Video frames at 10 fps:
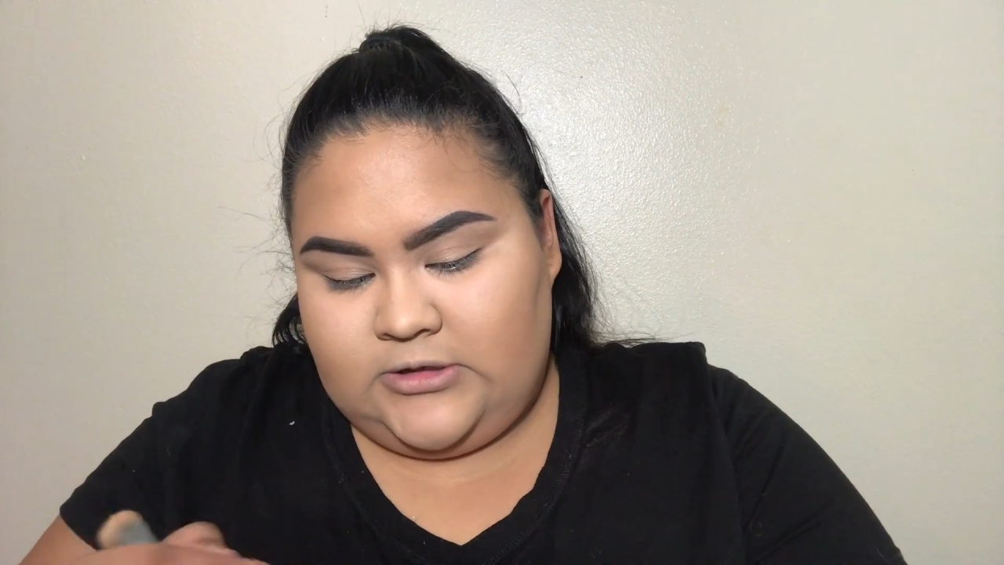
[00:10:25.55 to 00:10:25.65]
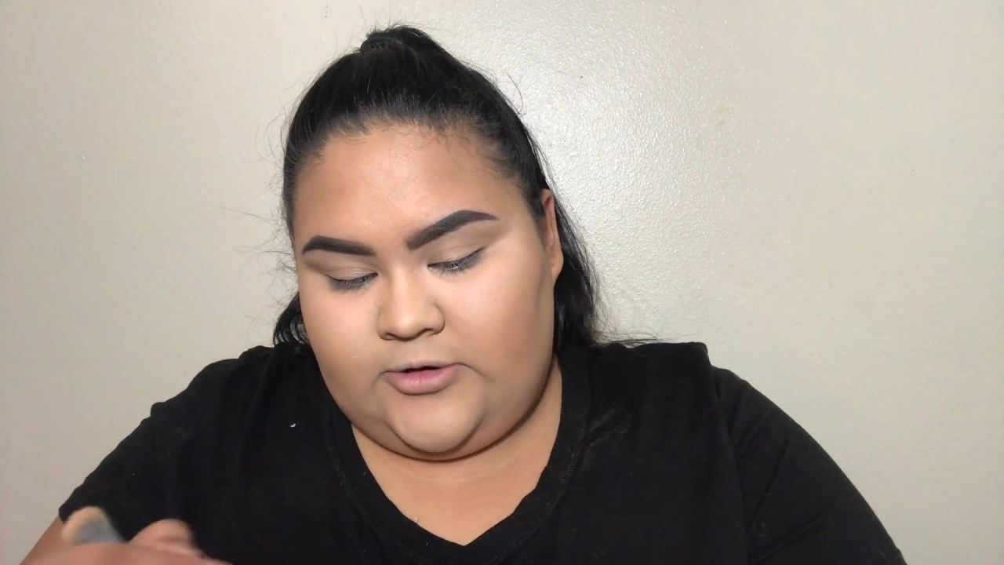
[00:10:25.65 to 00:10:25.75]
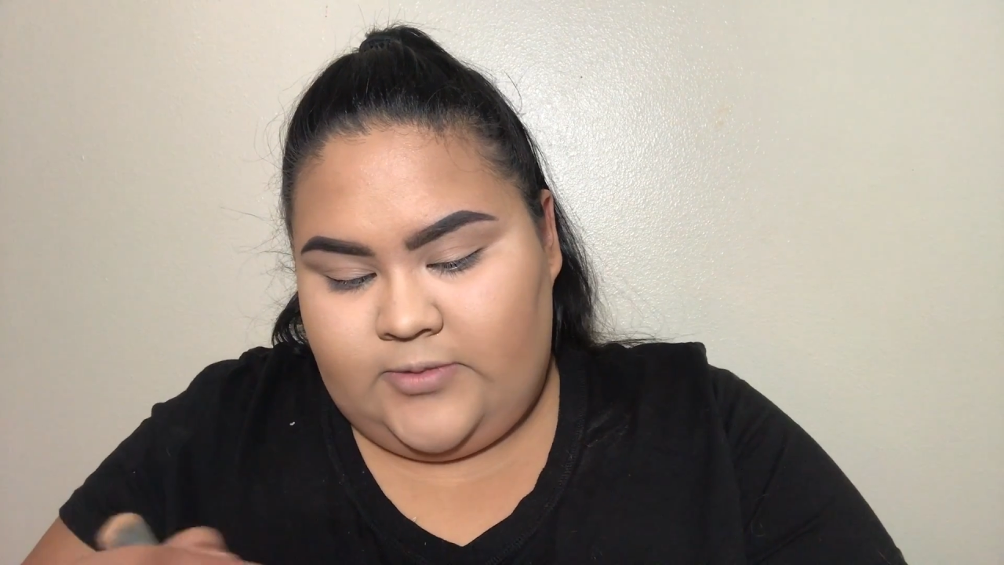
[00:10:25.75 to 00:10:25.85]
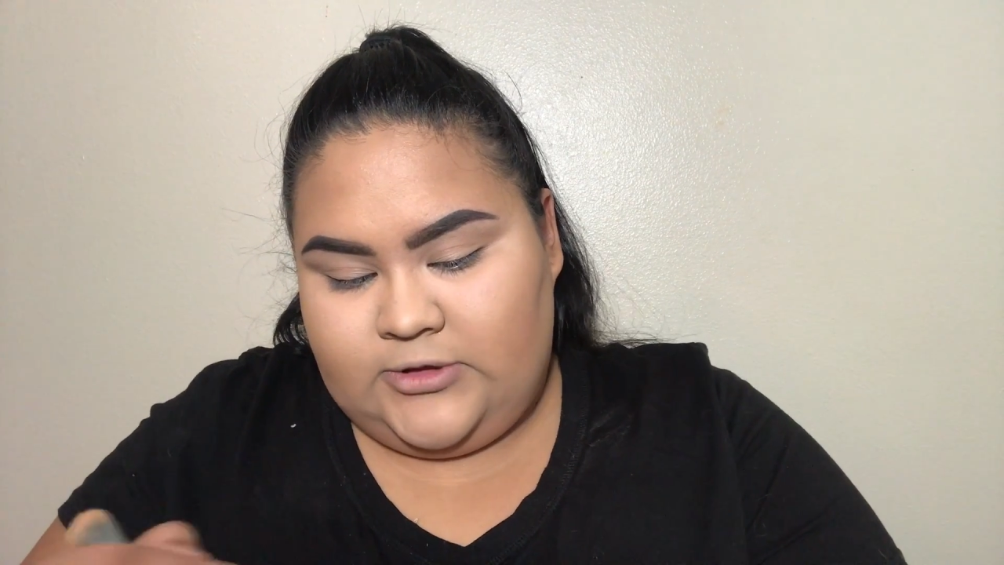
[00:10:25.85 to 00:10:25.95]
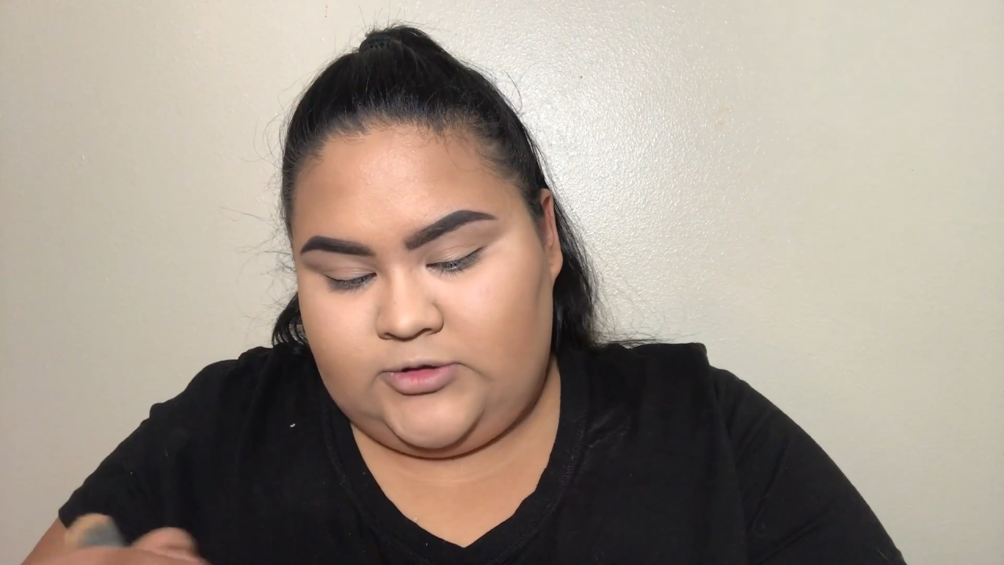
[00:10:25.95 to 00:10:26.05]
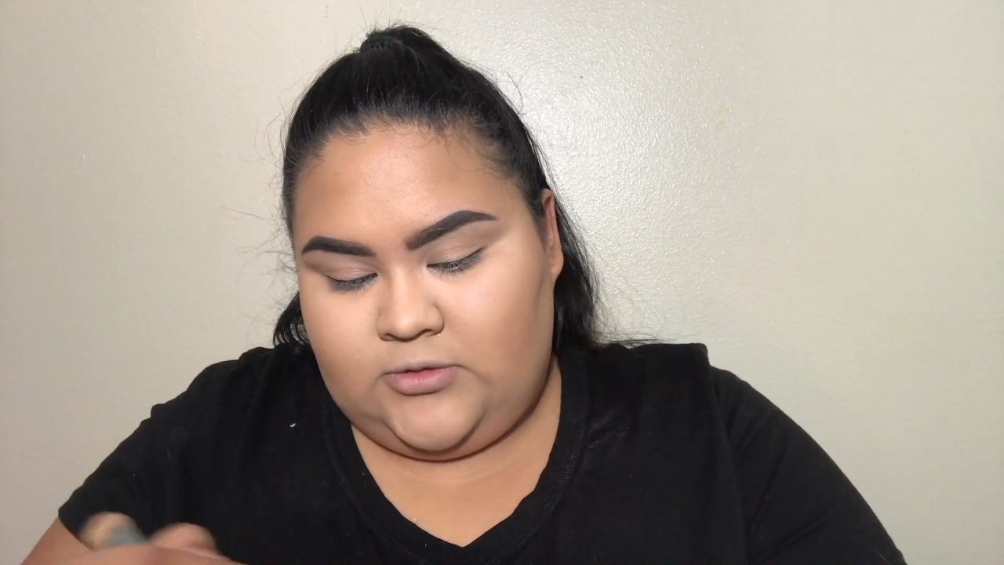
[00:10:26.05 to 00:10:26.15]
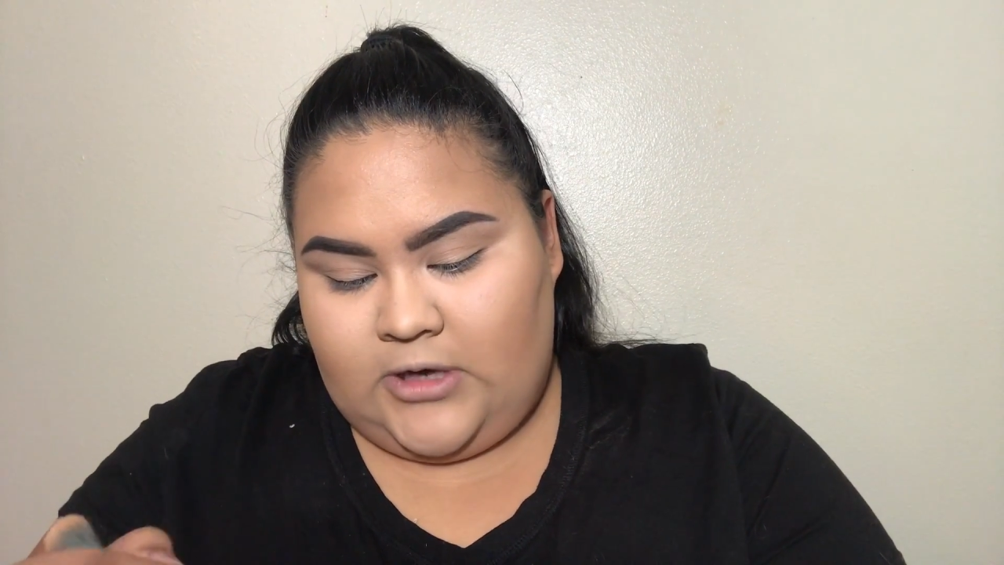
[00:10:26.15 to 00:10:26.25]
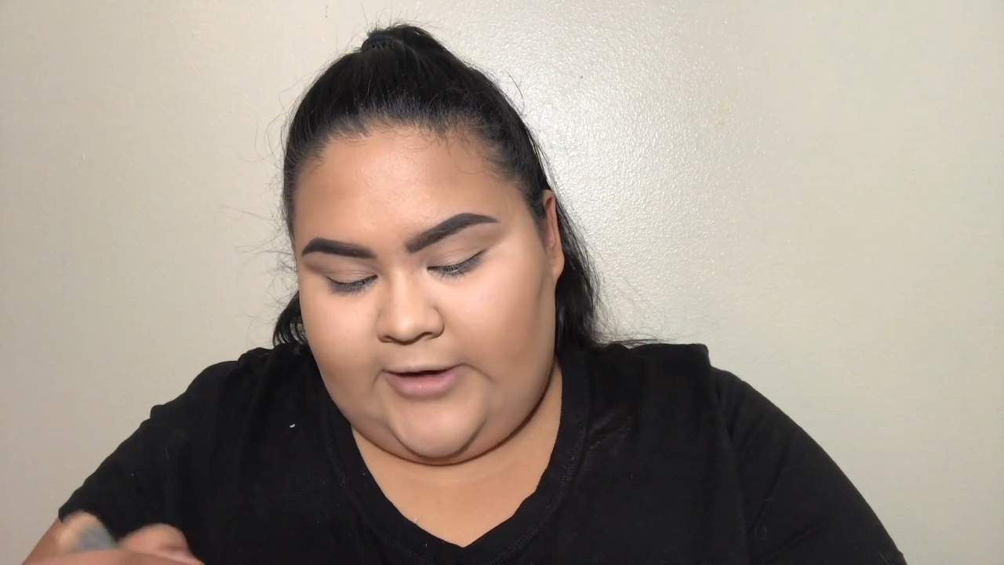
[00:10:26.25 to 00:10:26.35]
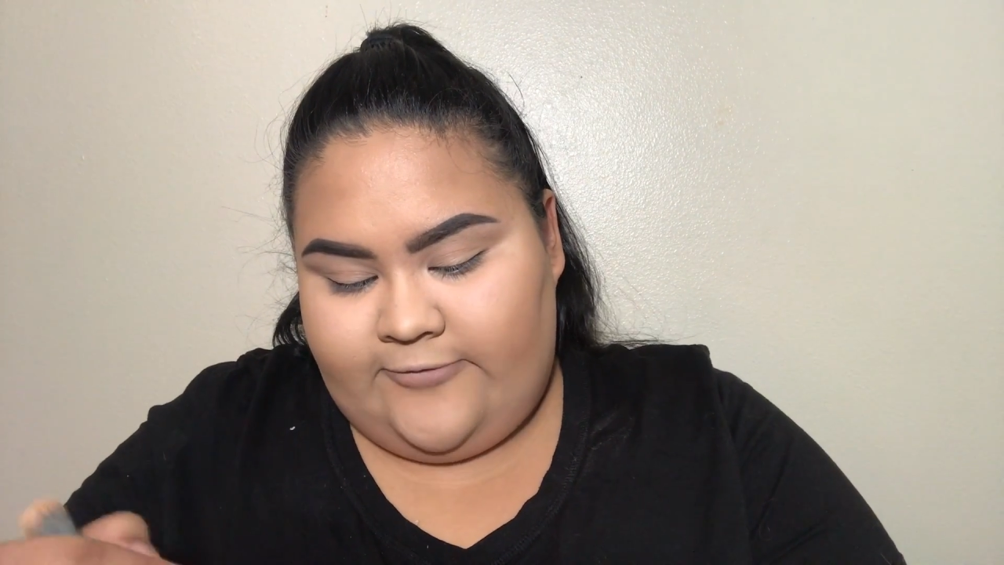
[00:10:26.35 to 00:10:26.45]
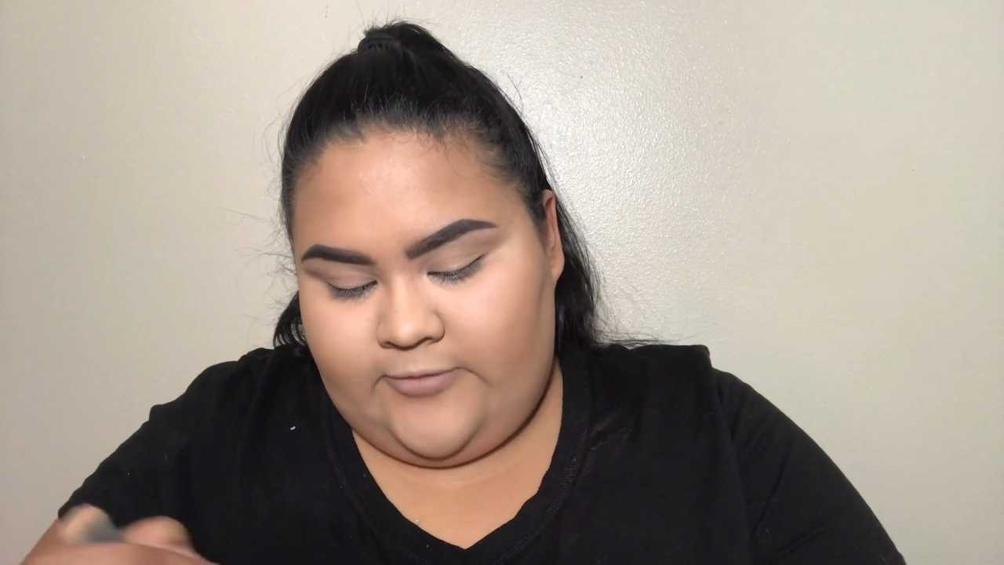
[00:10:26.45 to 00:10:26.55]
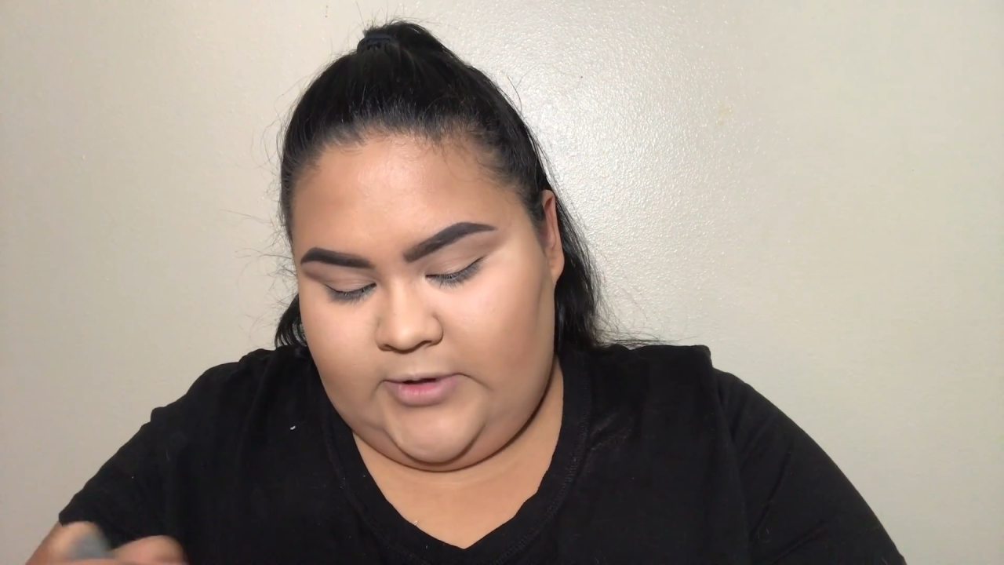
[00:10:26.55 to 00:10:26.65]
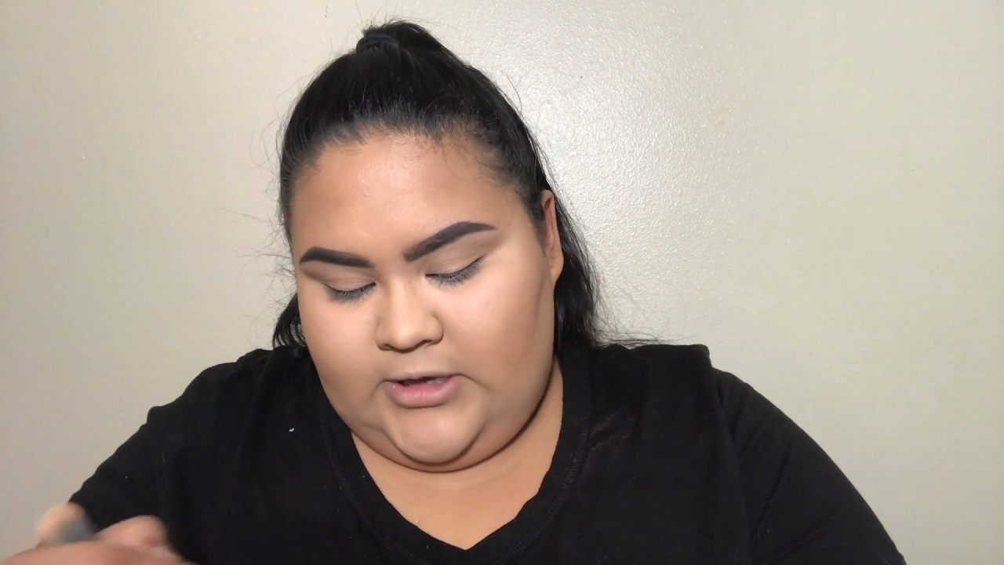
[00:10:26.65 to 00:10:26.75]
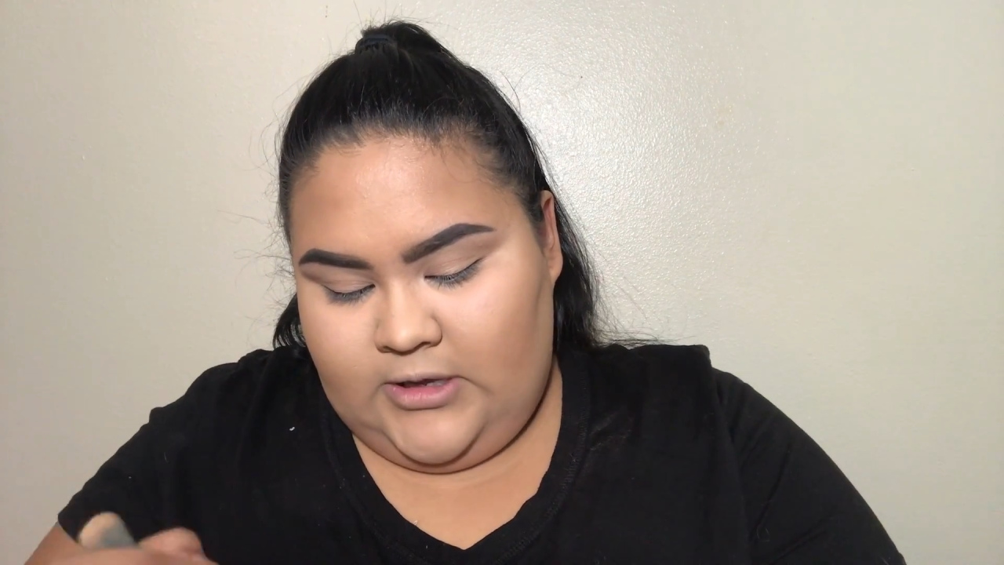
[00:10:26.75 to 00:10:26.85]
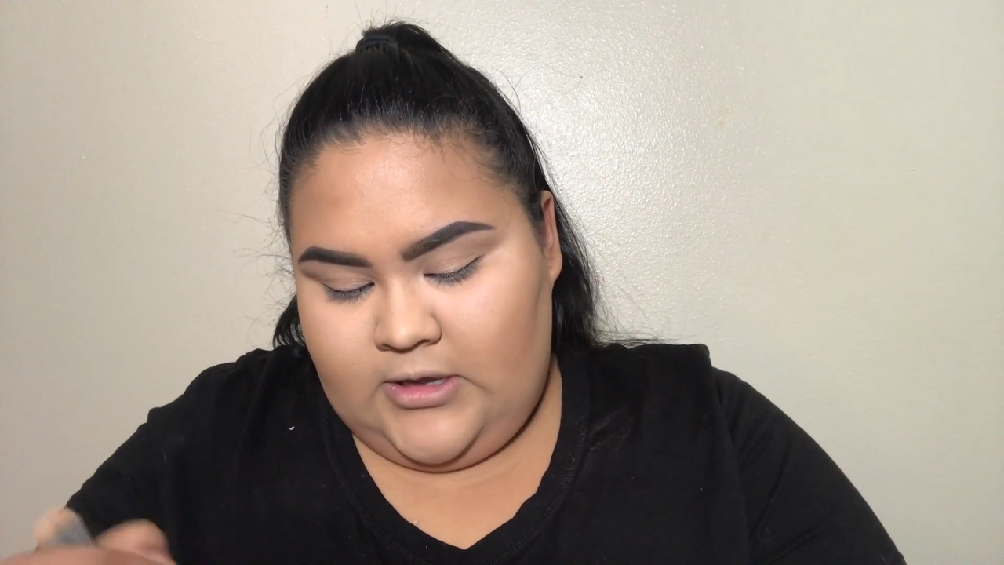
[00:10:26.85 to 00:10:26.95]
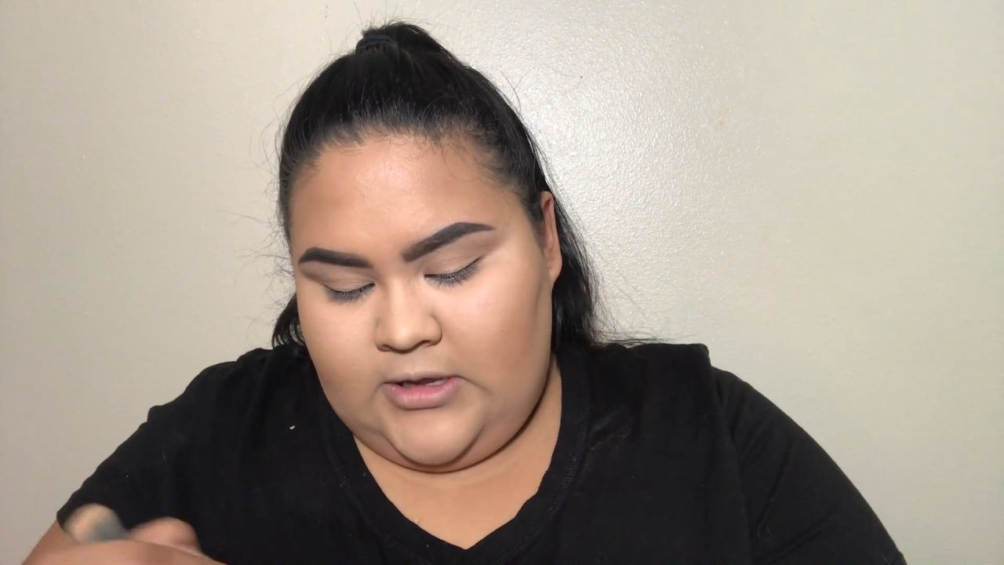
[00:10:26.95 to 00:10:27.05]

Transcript: a little bit too light for me,